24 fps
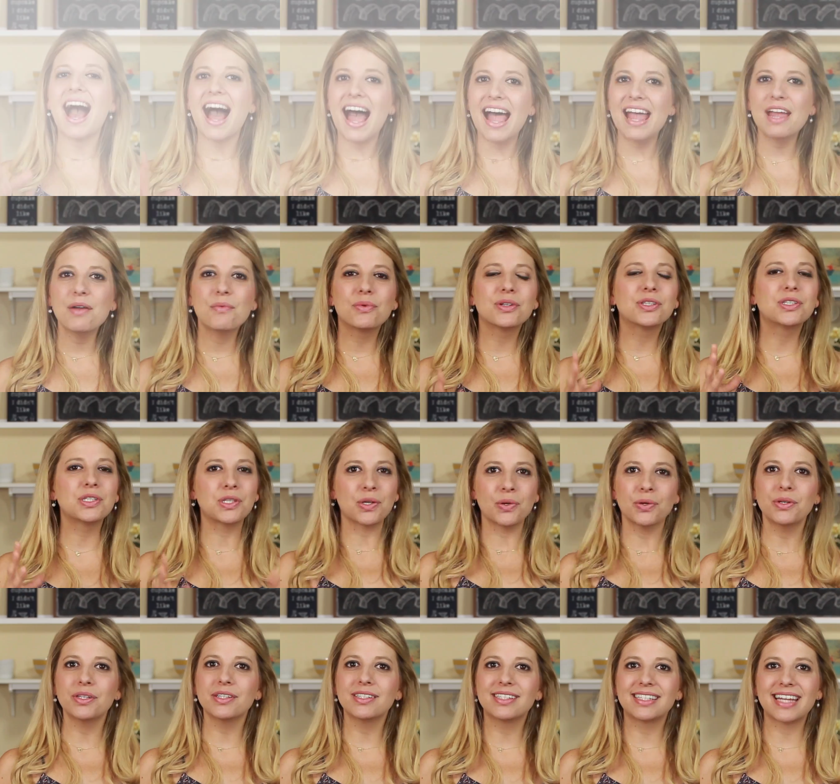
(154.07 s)
I was so
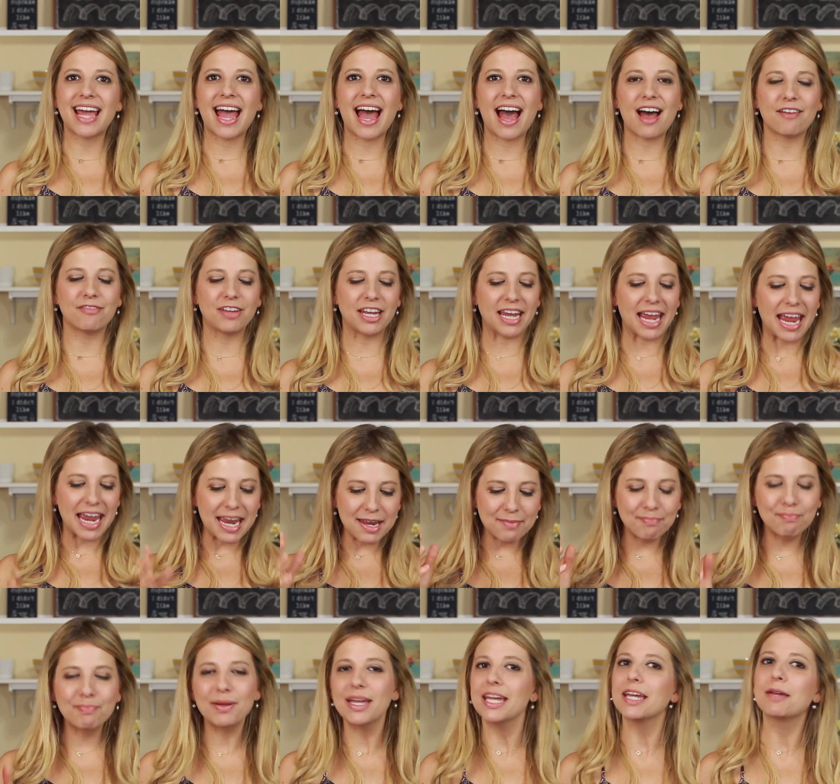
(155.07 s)
used to having a
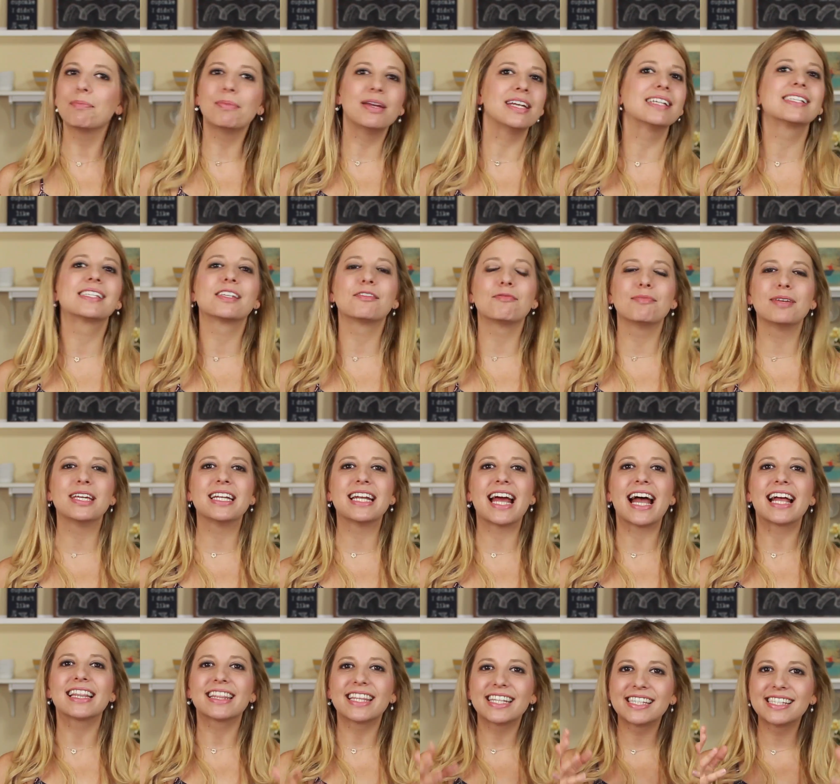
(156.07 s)
big piece of meat
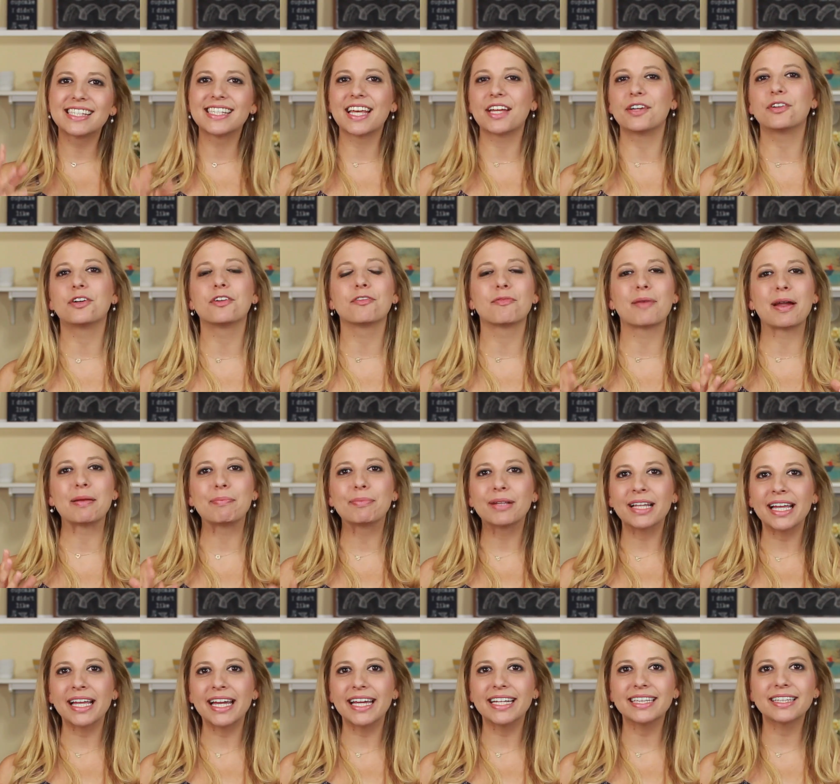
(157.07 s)
at the center of my
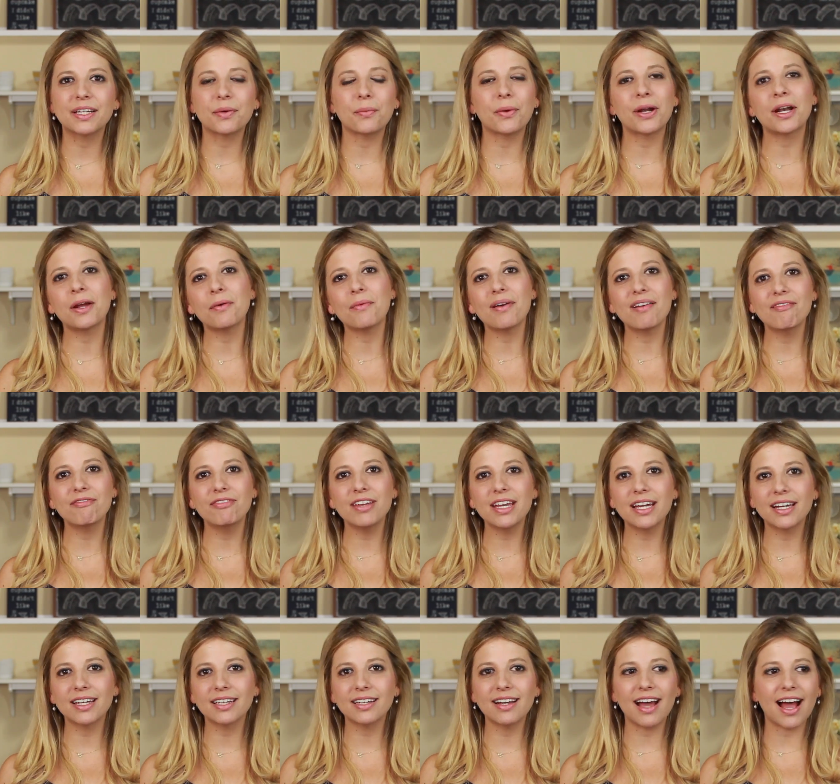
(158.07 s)
plate that when I went
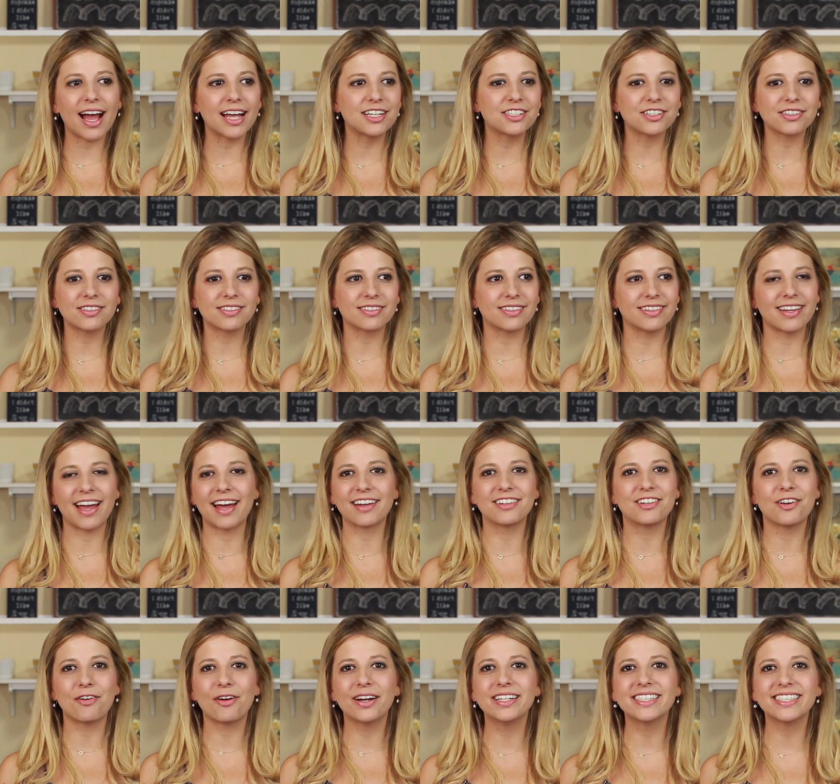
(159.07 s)
vegan, I just had
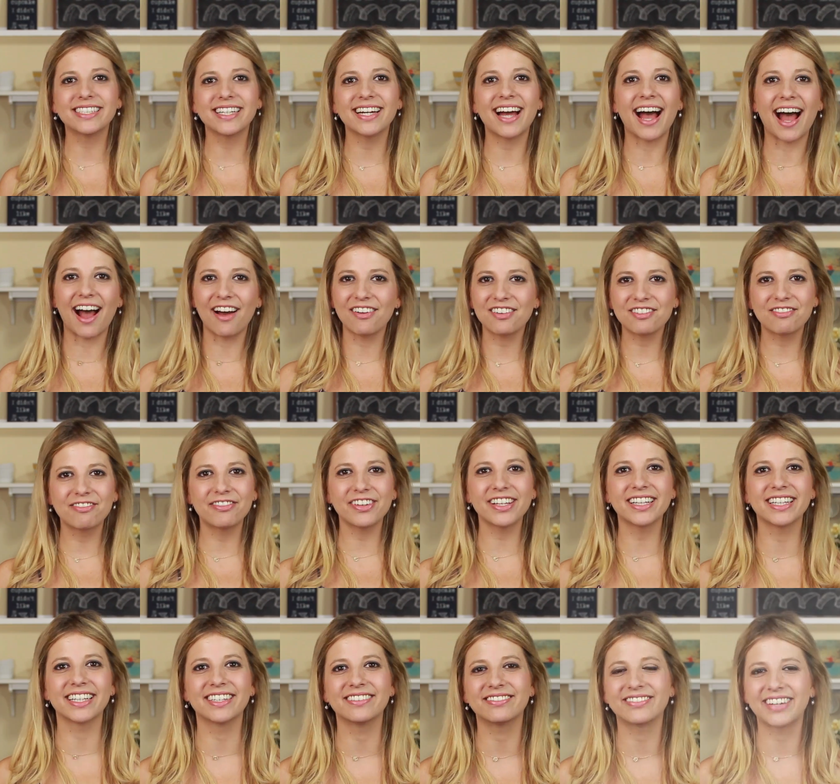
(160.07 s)
no idea how to fill
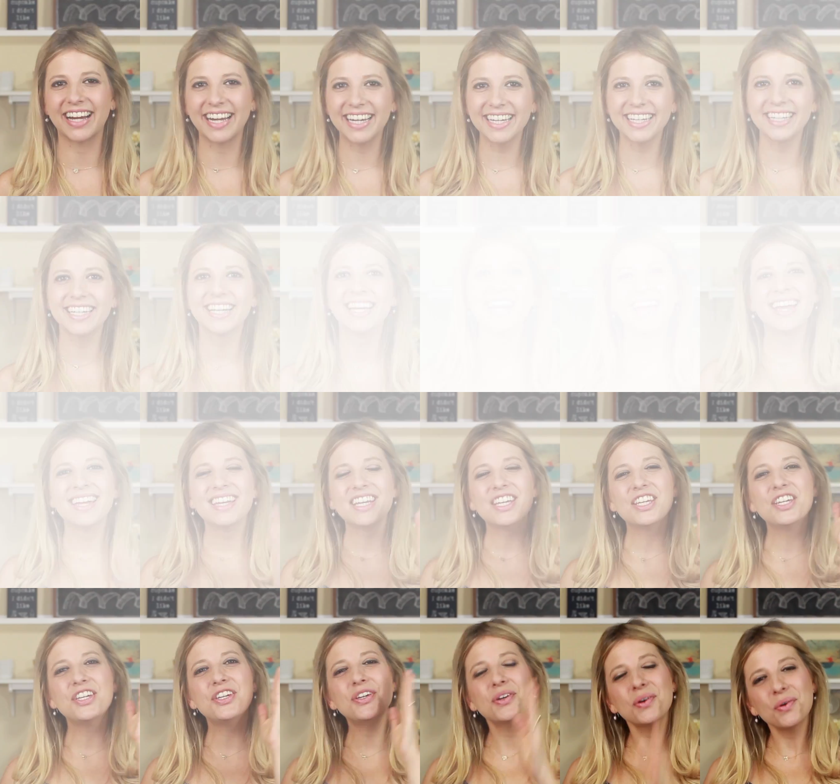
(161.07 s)
it, right?
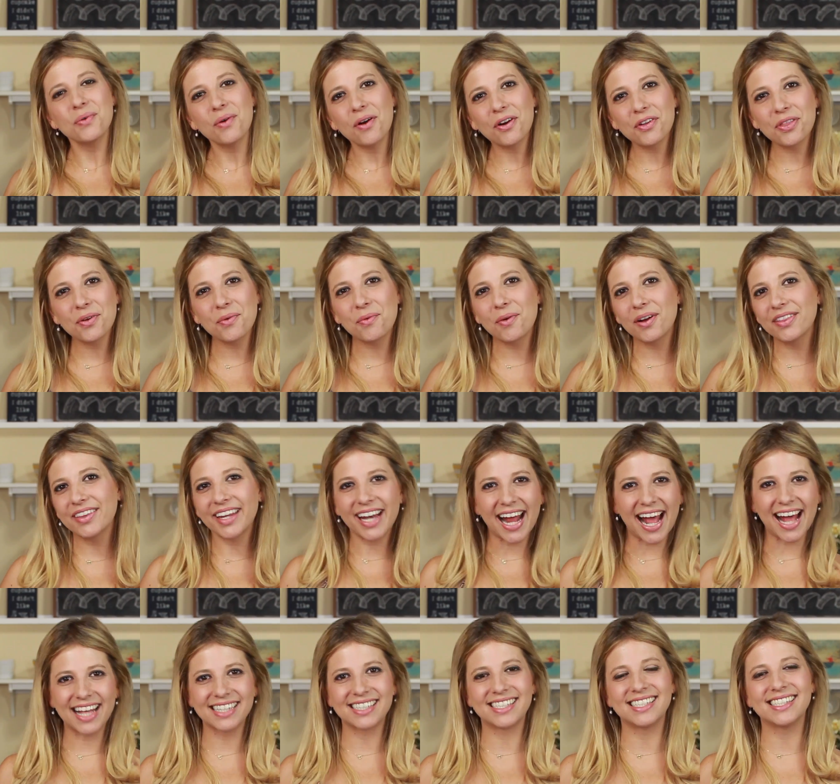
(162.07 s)
You are the one that
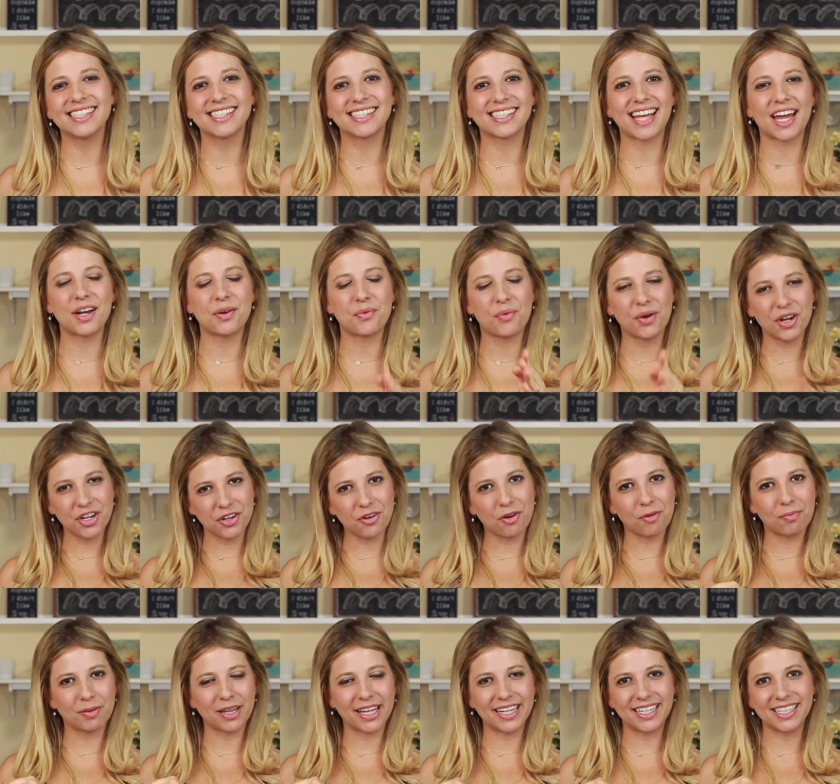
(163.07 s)
has to decide what your
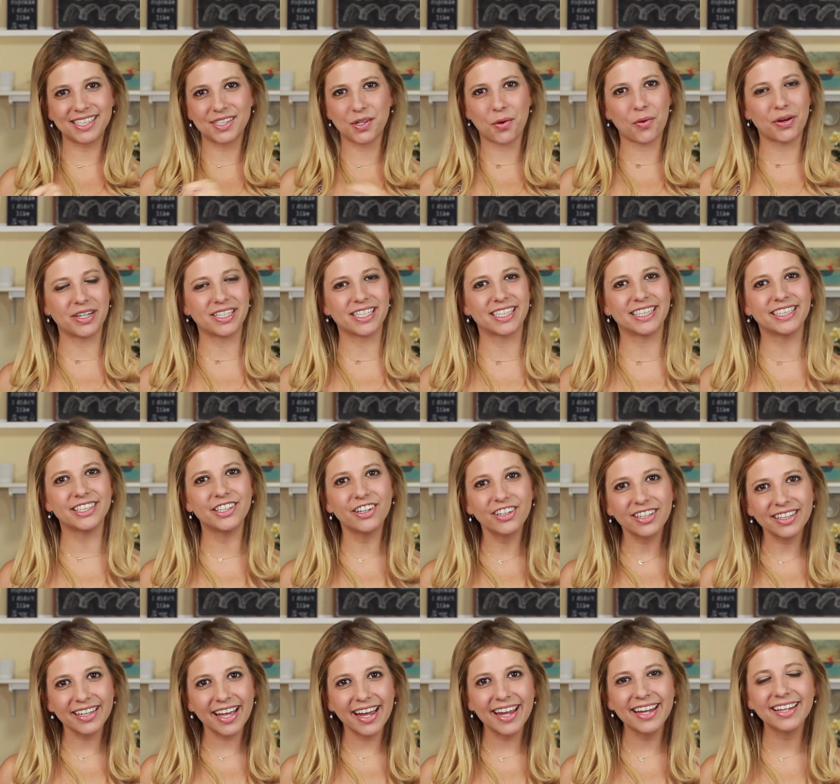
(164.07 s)
plate is going to
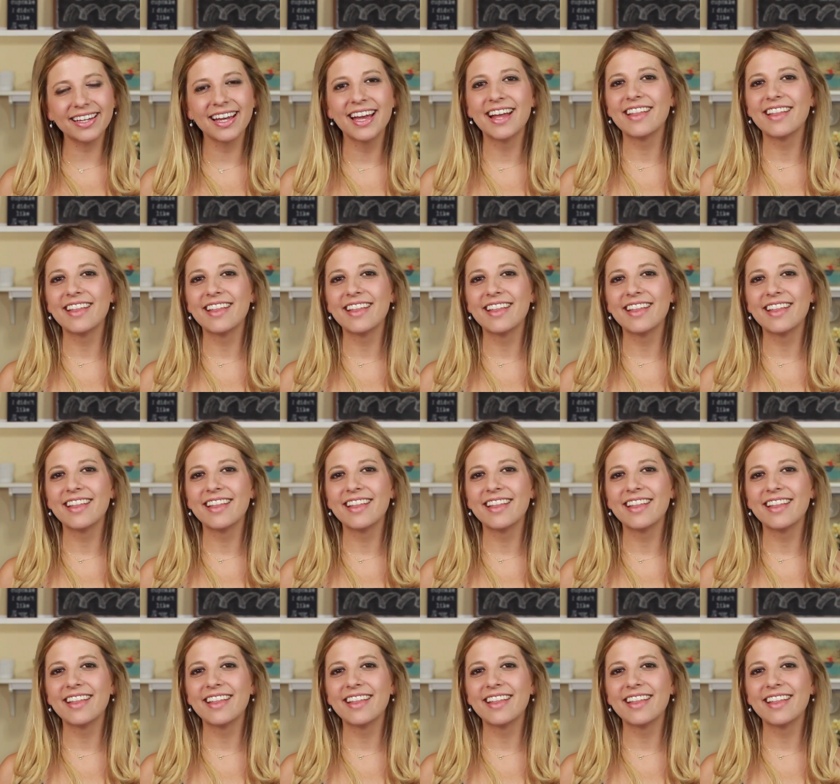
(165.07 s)
look like.